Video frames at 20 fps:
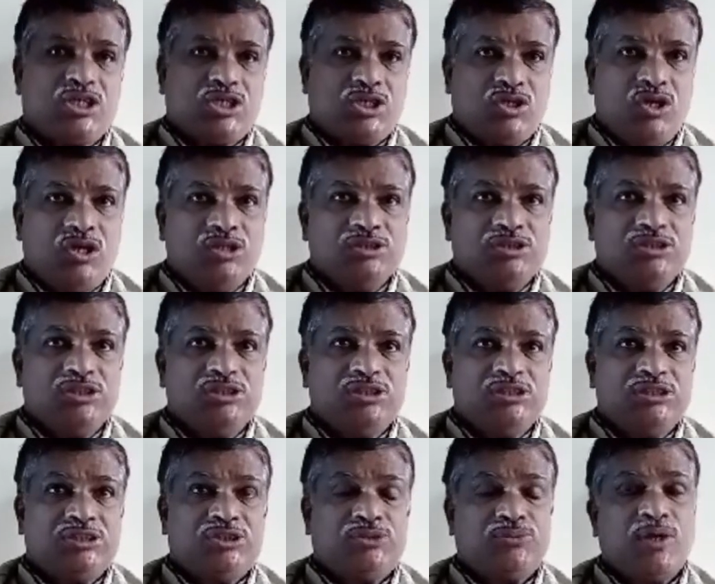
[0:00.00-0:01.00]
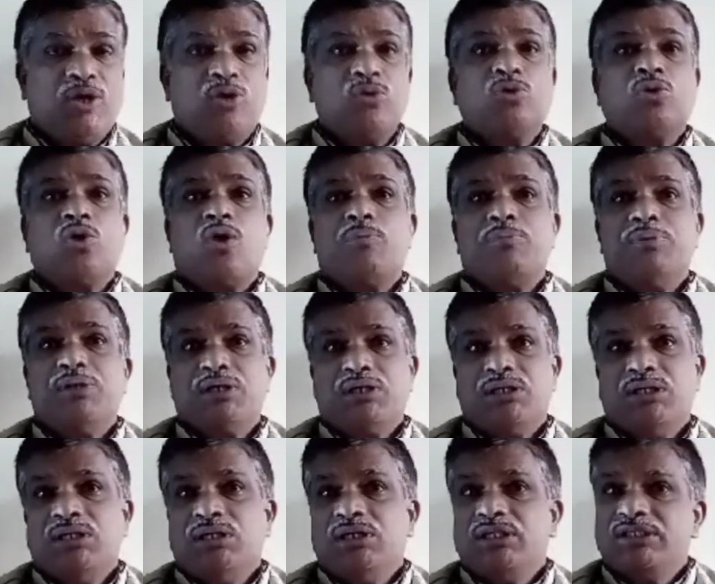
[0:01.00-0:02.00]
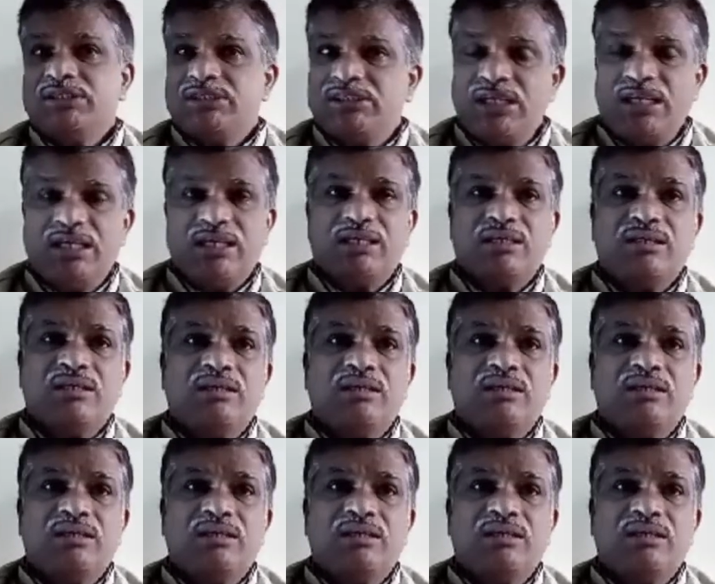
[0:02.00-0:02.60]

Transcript: constant square root of C.